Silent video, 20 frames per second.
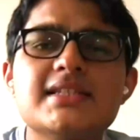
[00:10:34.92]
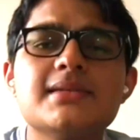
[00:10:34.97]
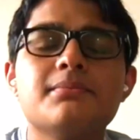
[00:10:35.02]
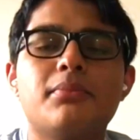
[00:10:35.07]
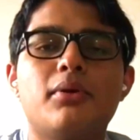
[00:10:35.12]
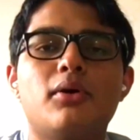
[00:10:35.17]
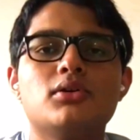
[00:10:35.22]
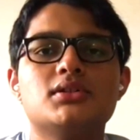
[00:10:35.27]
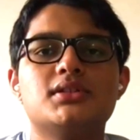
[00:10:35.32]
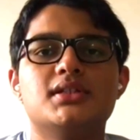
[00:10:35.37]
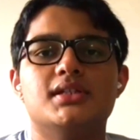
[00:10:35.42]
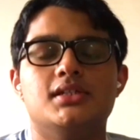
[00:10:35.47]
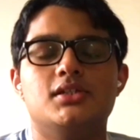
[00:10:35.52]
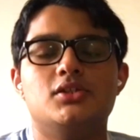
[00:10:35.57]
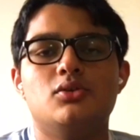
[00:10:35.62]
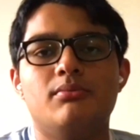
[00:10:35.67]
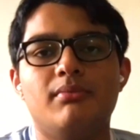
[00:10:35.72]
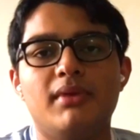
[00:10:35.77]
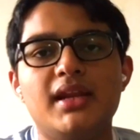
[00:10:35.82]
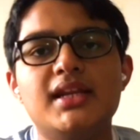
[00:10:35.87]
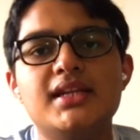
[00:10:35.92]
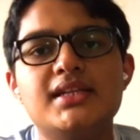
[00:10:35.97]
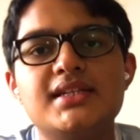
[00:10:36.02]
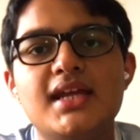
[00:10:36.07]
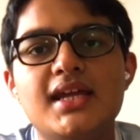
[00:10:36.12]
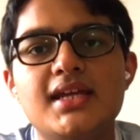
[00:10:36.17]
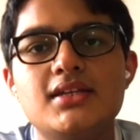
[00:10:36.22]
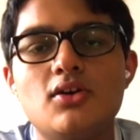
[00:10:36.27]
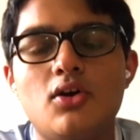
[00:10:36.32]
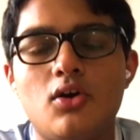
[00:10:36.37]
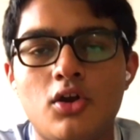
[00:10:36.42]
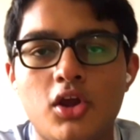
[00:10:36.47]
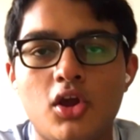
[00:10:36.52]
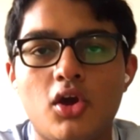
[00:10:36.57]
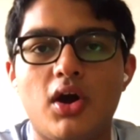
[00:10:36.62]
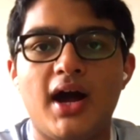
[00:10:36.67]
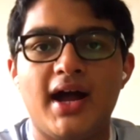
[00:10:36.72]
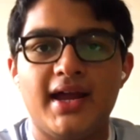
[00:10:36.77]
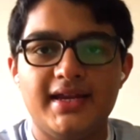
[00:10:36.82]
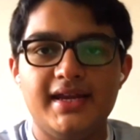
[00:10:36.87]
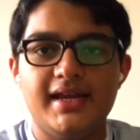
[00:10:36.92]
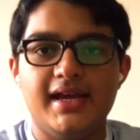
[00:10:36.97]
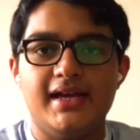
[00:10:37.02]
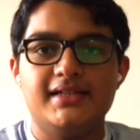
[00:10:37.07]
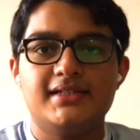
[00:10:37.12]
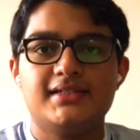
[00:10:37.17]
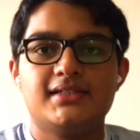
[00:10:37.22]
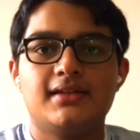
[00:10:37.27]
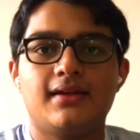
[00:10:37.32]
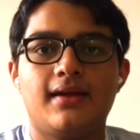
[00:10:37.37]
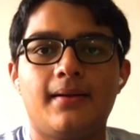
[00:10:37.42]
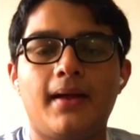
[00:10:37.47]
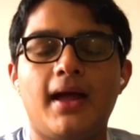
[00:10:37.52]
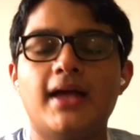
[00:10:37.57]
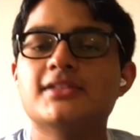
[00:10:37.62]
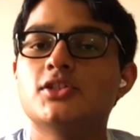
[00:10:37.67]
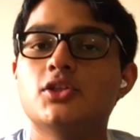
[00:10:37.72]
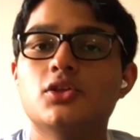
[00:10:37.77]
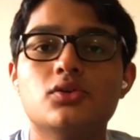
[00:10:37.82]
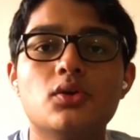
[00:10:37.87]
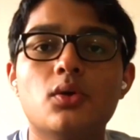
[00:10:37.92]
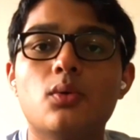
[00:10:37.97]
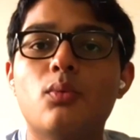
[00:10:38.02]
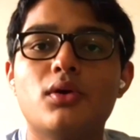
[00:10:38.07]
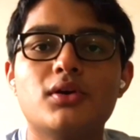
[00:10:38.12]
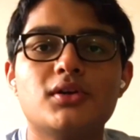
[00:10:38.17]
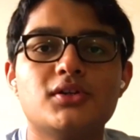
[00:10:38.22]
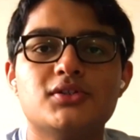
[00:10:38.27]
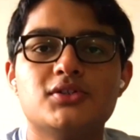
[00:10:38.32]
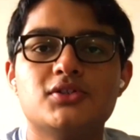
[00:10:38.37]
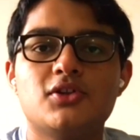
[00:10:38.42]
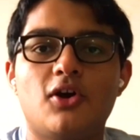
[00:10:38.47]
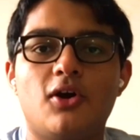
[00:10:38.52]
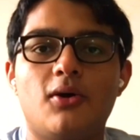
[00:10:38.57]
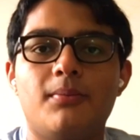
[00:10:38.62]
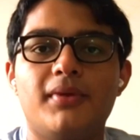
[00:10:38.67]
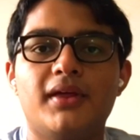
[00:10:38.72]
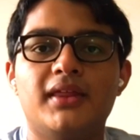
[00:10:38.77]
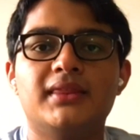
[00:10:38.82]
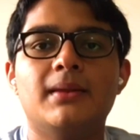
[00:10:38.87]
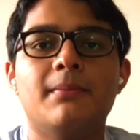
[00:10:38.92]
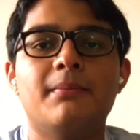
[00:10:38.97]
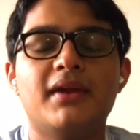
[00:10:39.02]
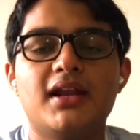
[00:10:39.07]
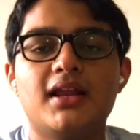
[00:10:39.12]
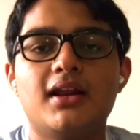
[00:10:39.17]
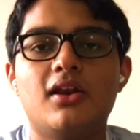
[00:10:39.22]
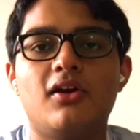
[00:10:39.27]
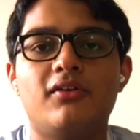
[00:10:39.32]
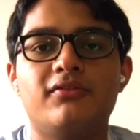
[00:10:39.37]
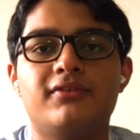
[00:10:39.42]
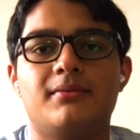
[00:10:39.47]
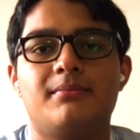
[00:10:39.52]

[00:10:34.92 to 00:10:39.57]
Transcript: important to meditate on your ideas as you don't want to stop in the middle of a